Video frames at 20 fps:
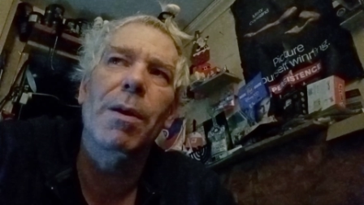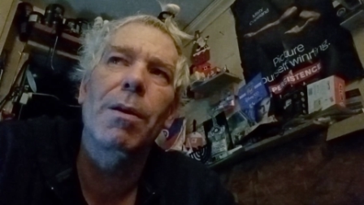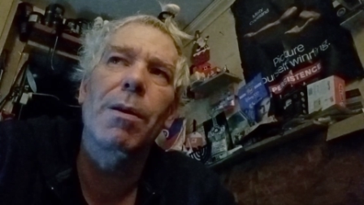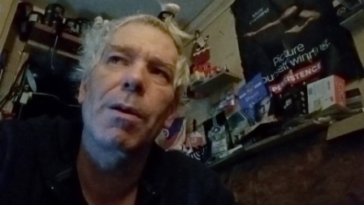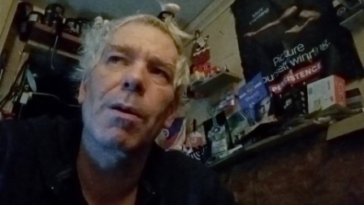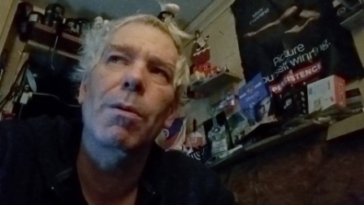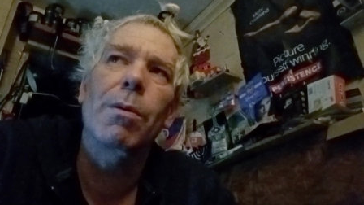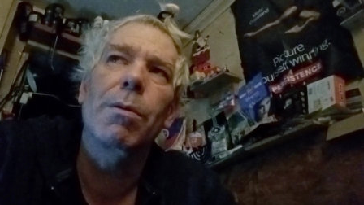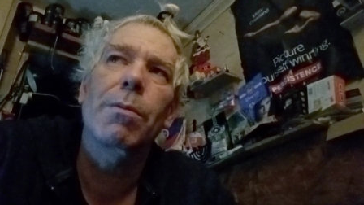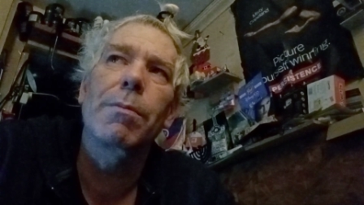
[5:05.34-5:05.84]

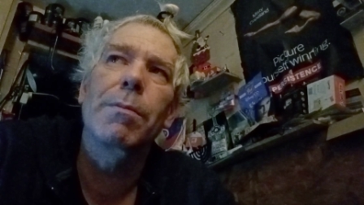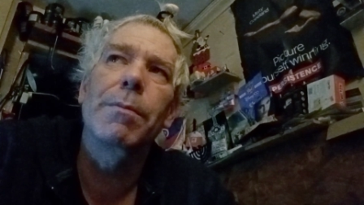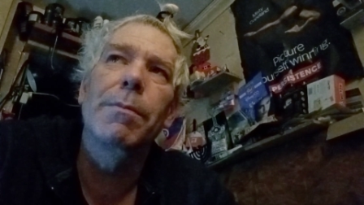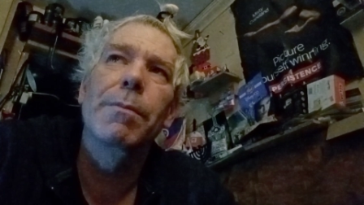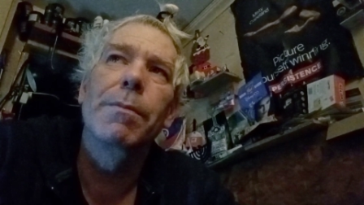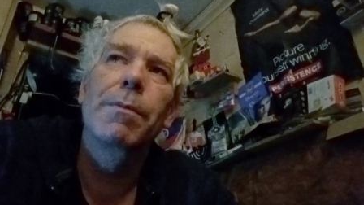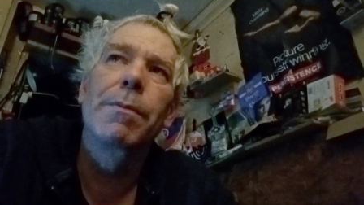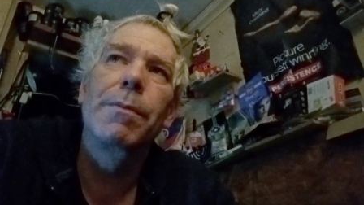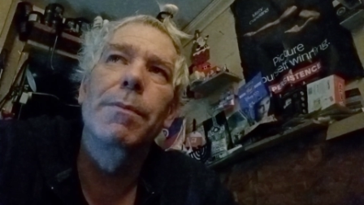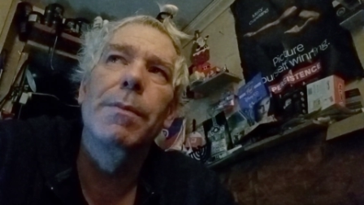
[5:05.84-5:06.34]
you know.
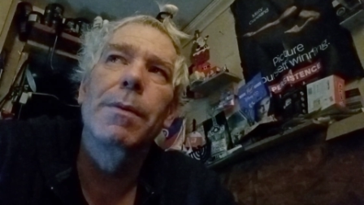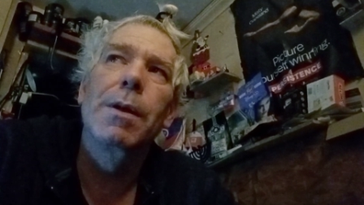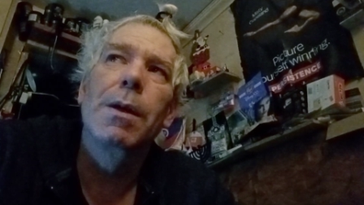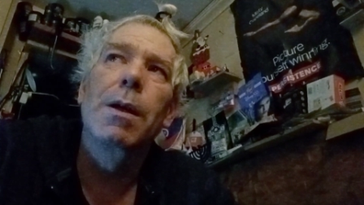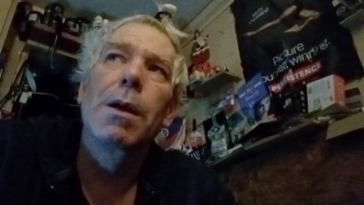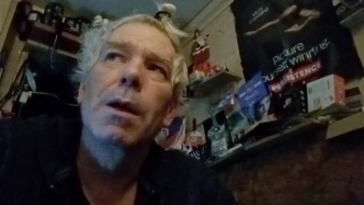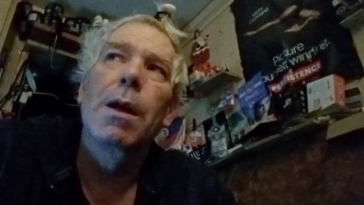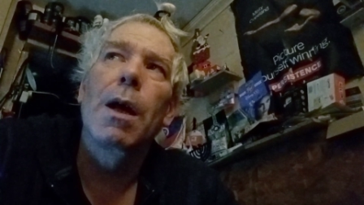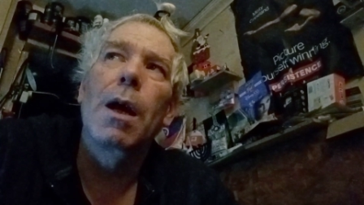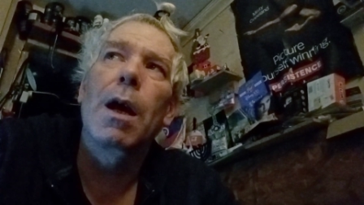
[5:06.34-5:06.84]

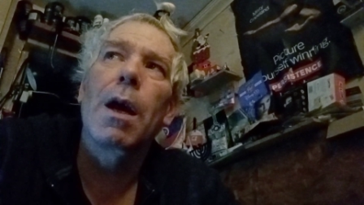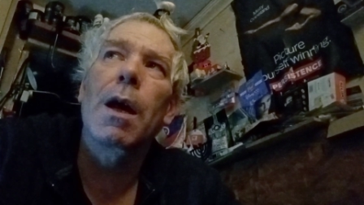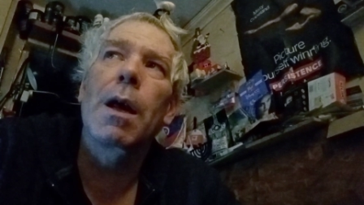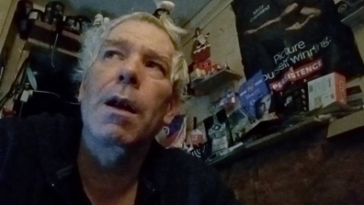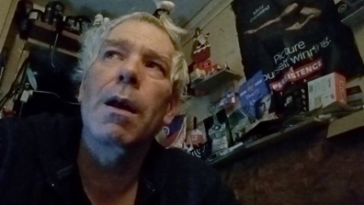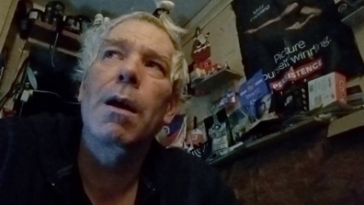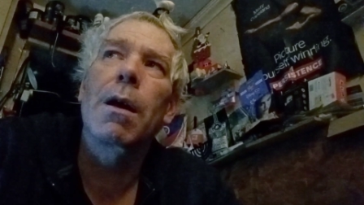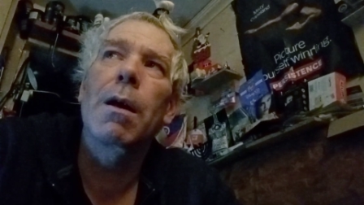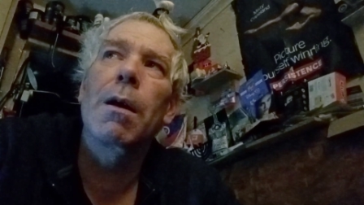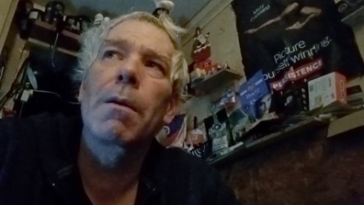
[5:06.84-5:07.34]

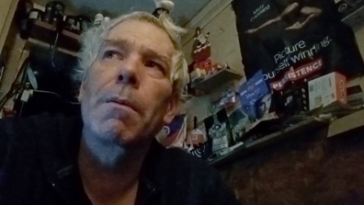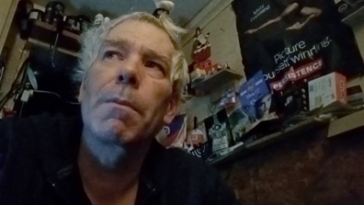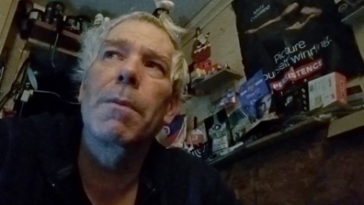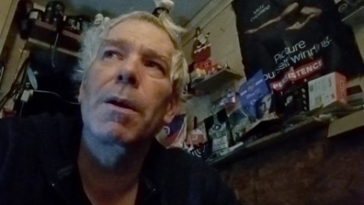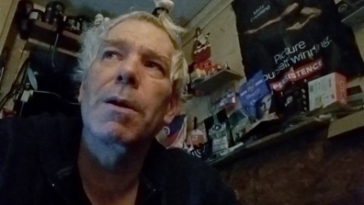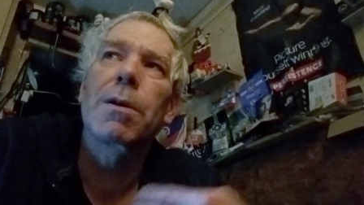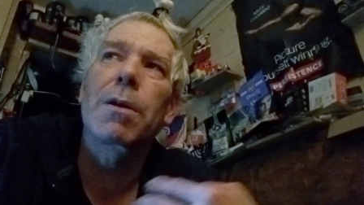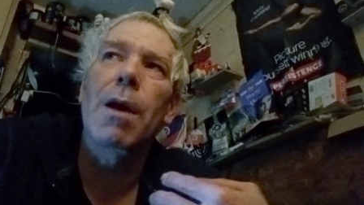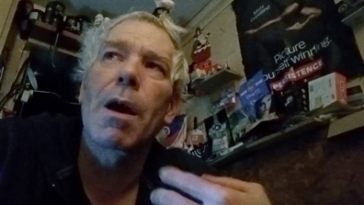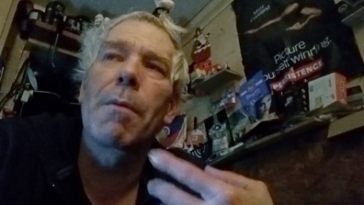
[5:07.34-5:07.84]
And uh,
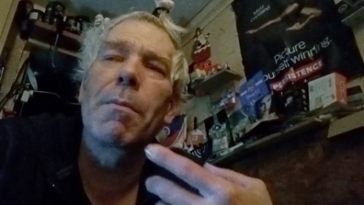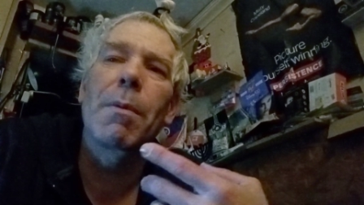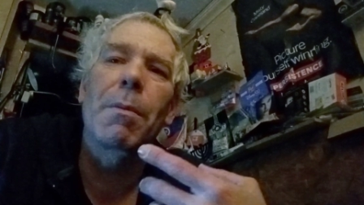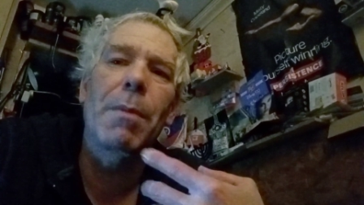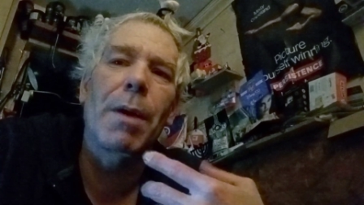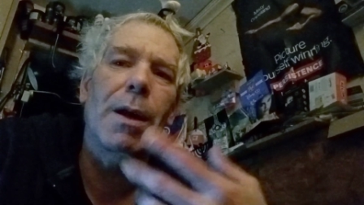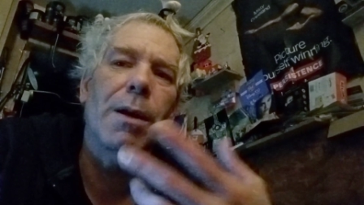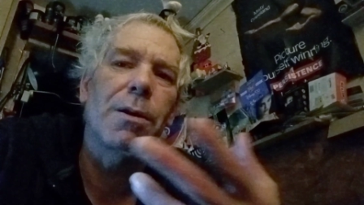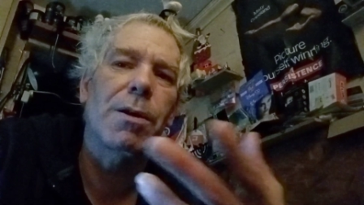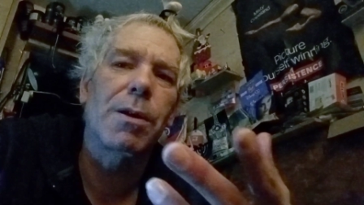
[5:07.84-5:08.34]
this government
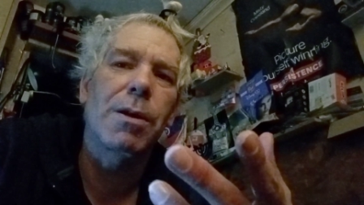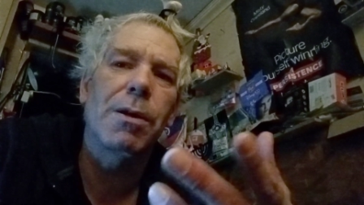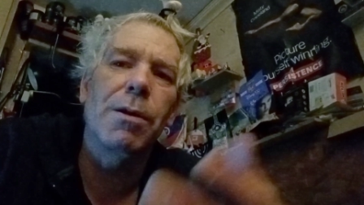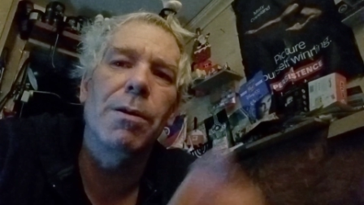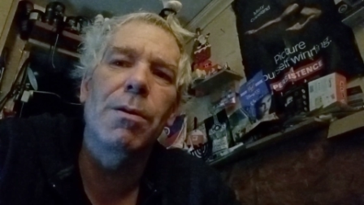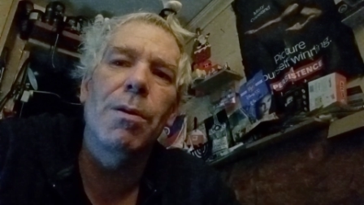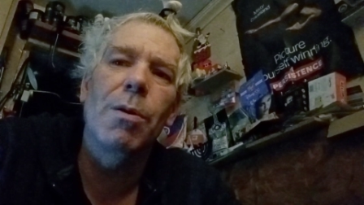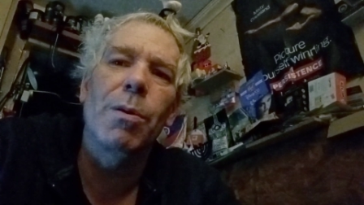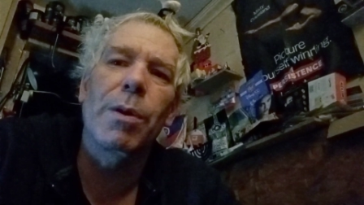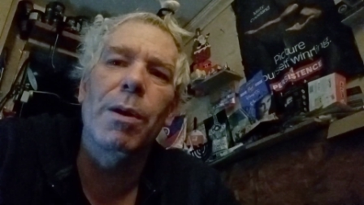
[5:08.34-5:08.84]
man's
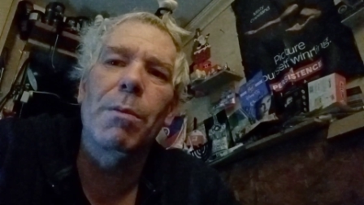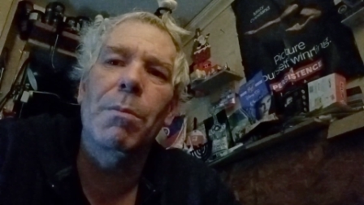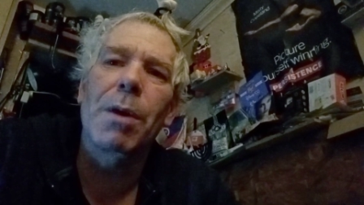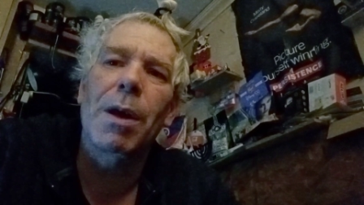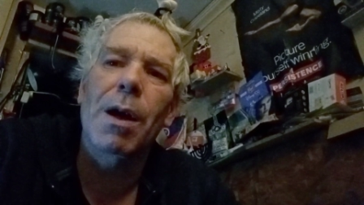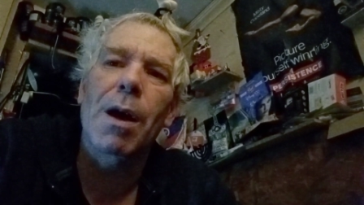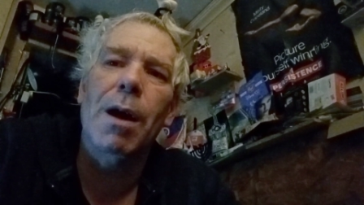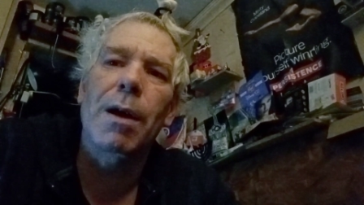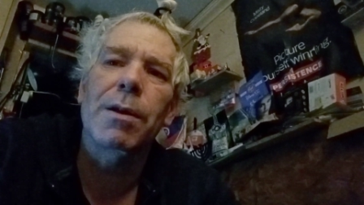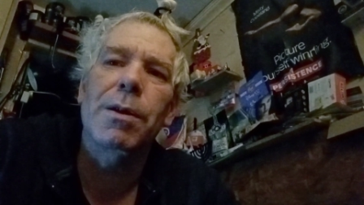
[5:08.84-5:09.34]
still holding me
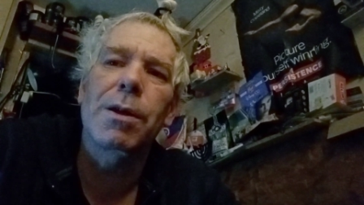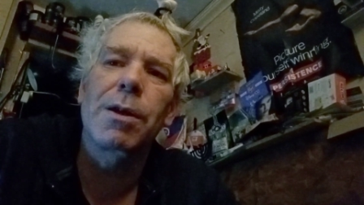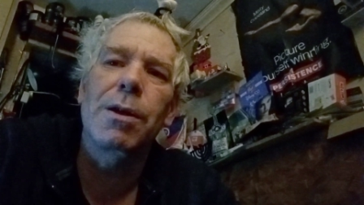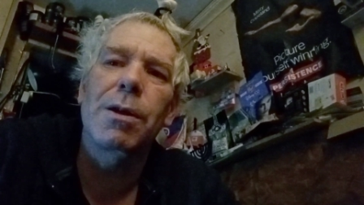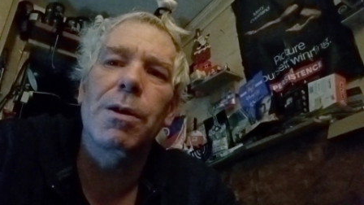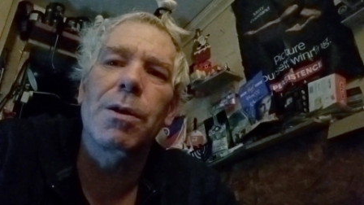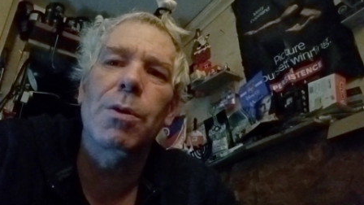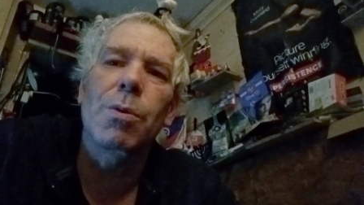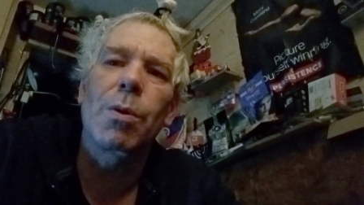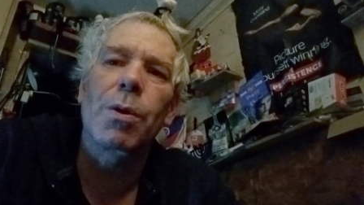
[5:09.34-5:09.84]
hostage
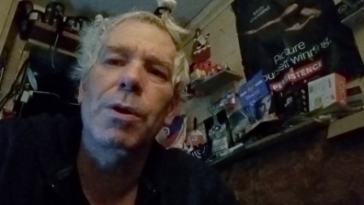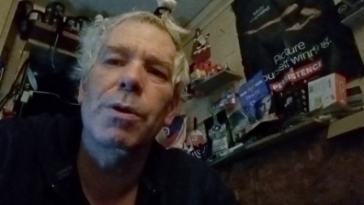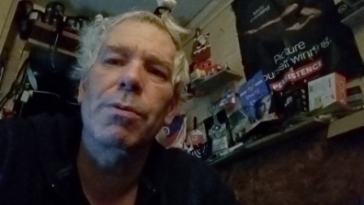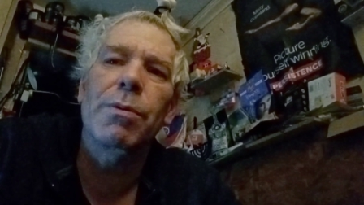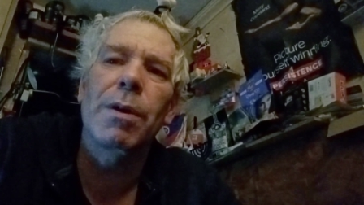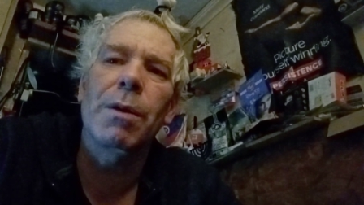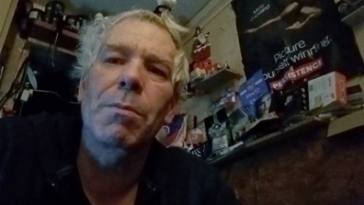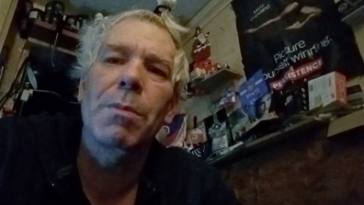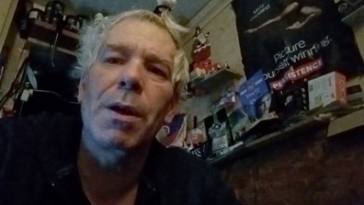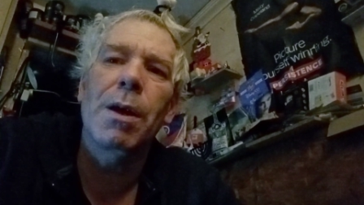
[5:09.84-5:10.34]
and
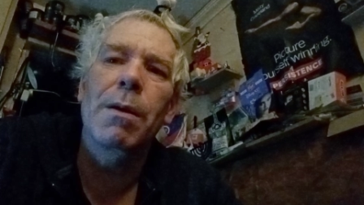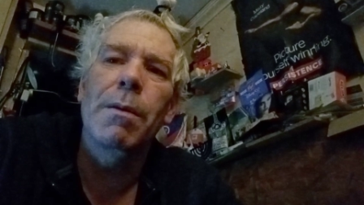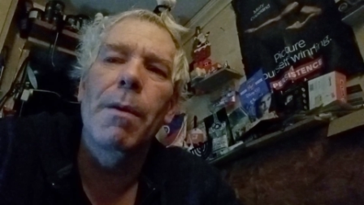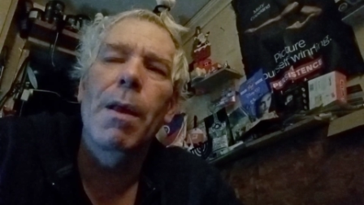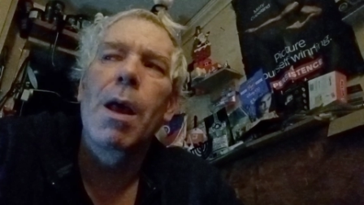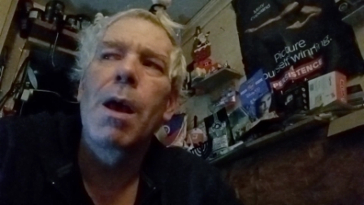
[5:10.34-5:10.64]
torturing me.